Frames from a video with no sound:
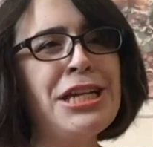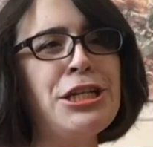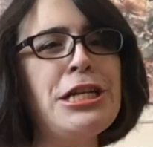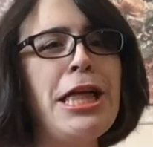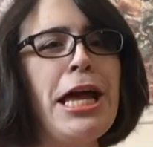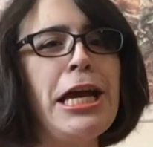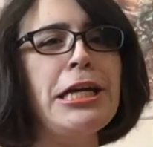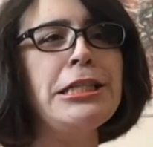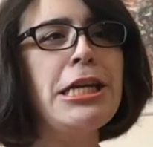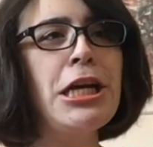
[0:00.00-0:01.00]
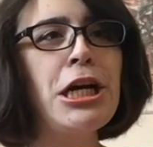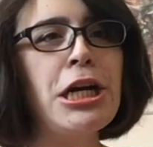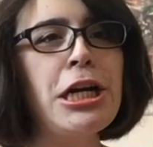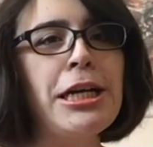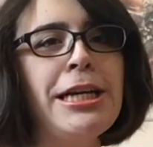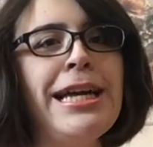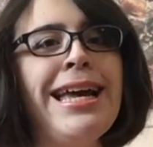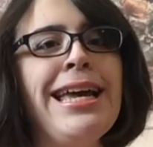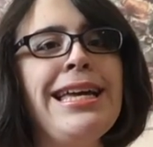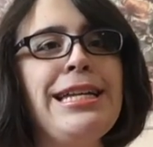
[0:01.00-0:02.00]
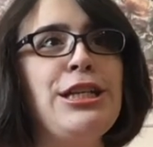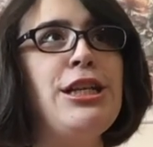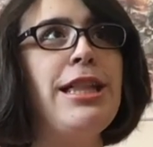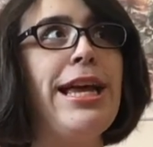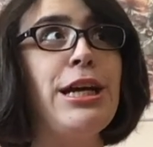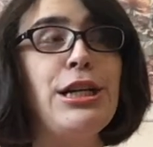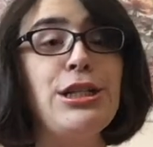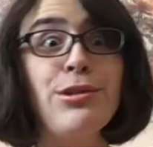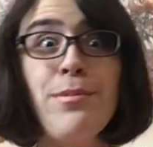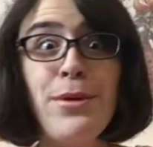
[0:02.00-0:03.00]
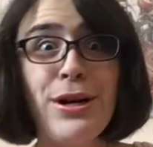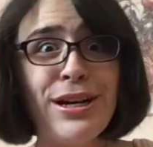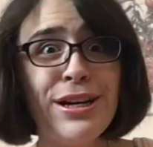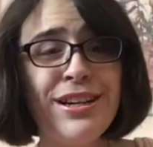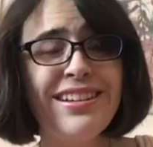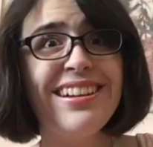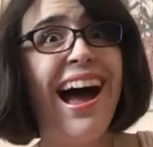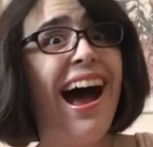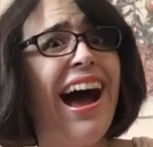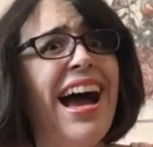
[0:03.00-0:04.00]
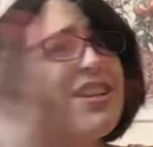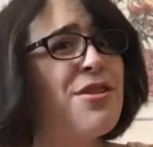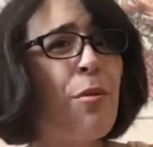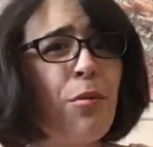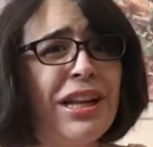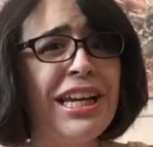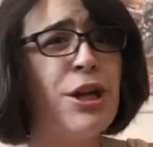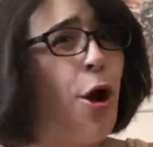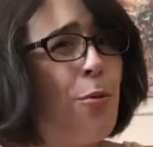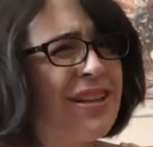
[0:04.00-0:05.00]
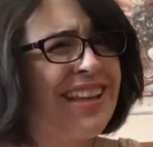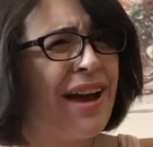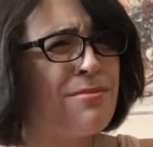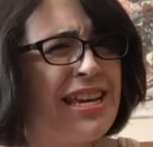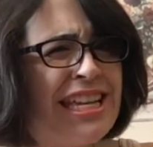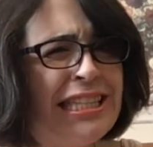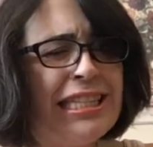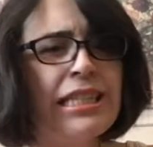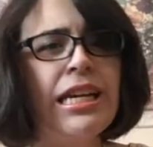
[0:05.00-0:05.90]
Is she like a singer? she like a stripper? I don't really know what that means.